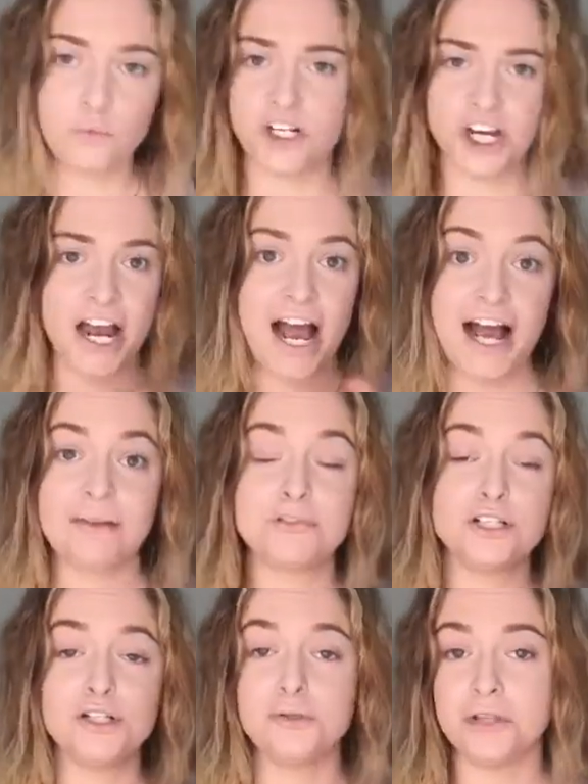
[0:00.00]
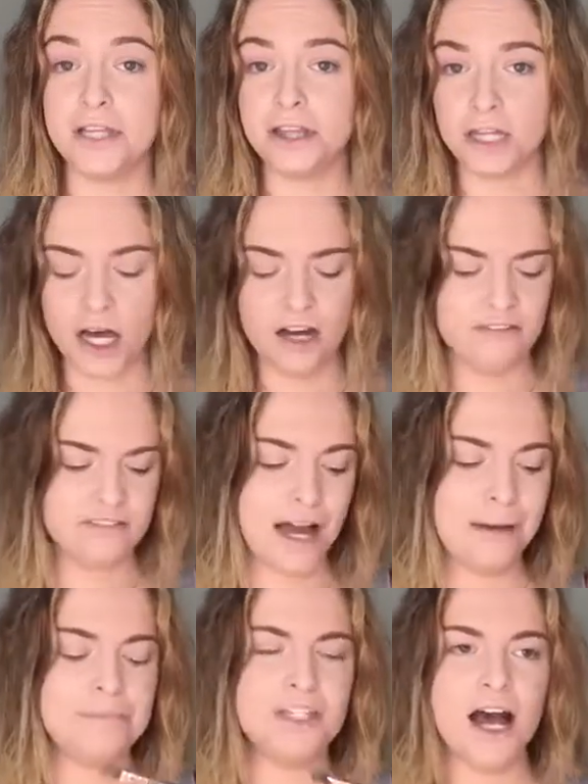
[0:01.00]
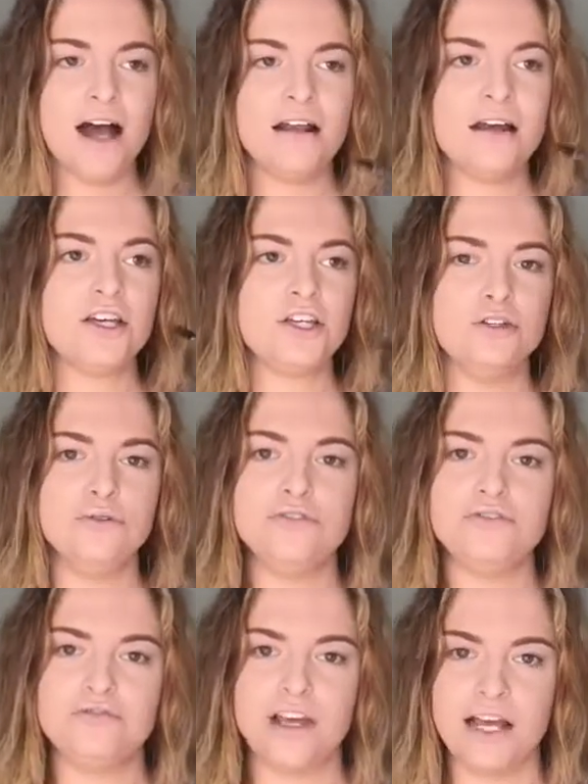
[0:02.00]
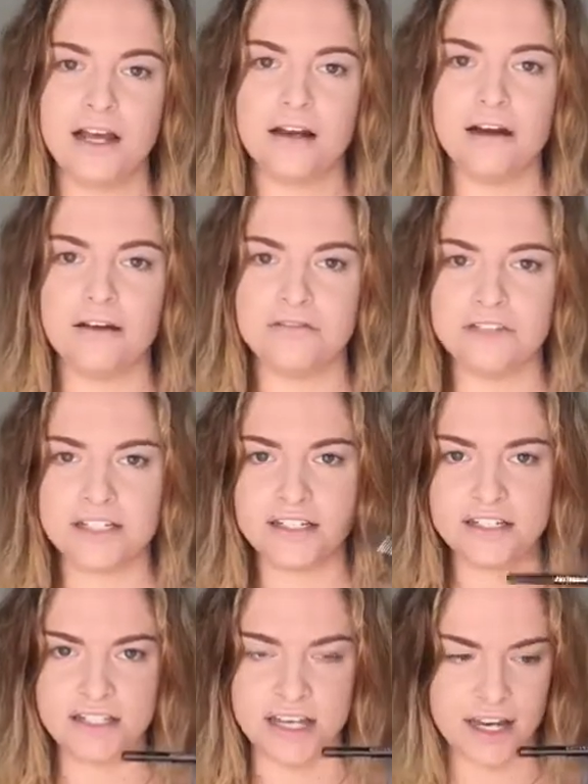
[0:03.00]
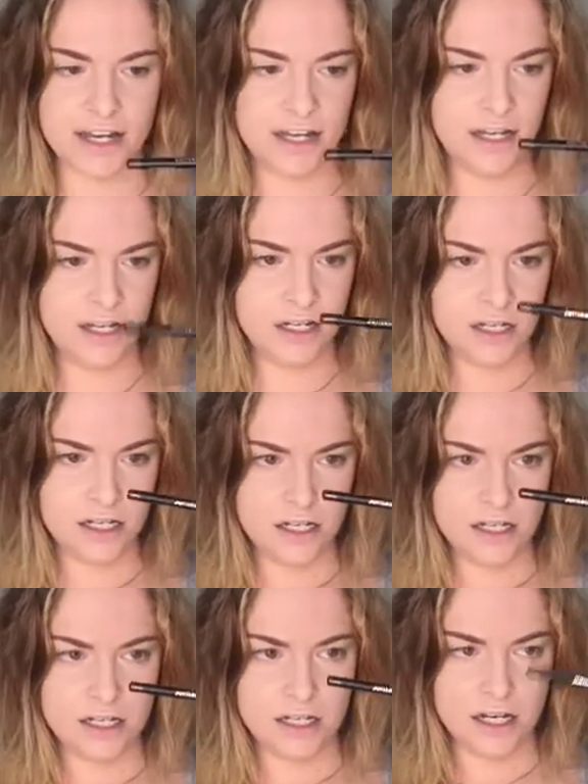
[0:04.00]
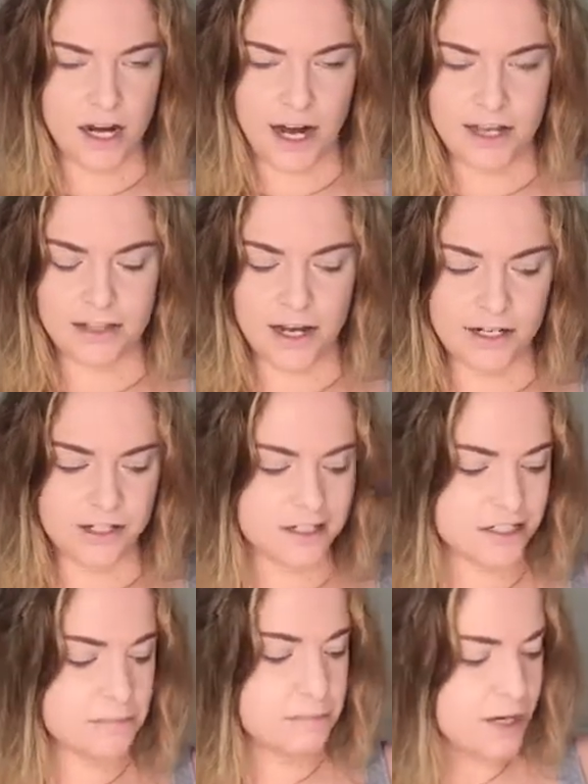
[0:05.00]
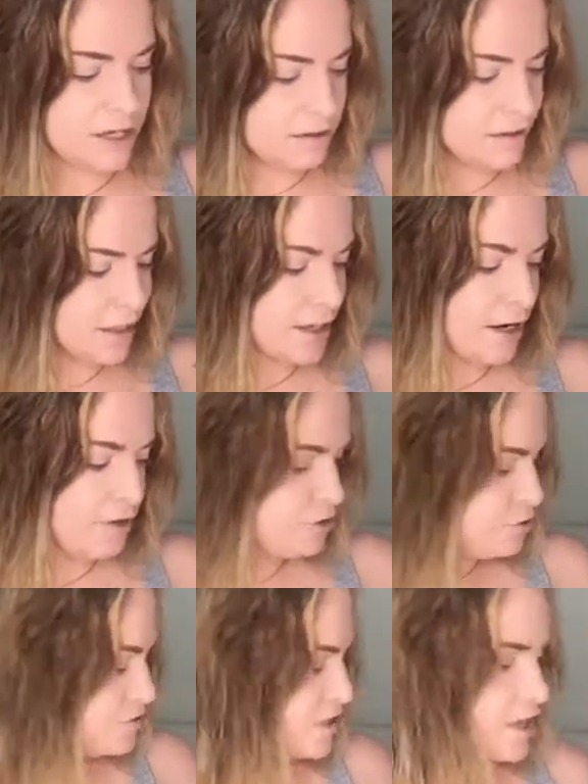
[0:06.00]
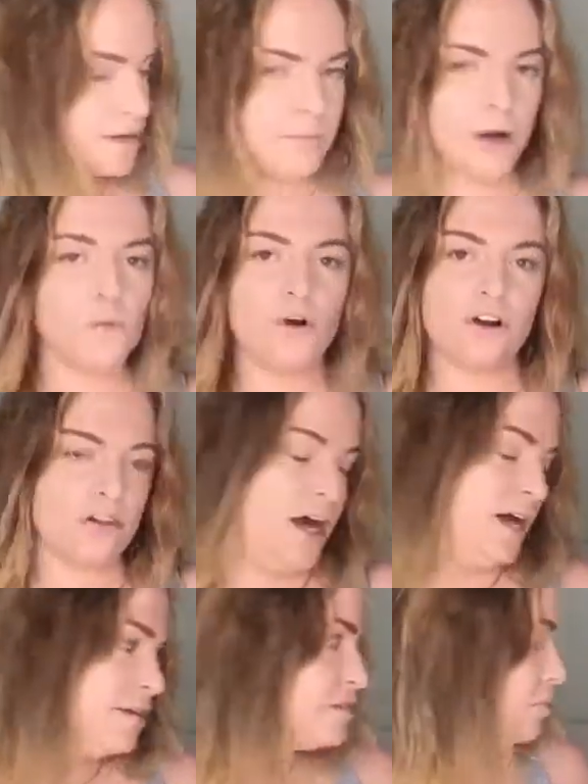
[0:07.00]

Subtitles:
which I absolutely loved. I'm not a huge fan of stick eyeliners, but I'll use it. In my waterline it's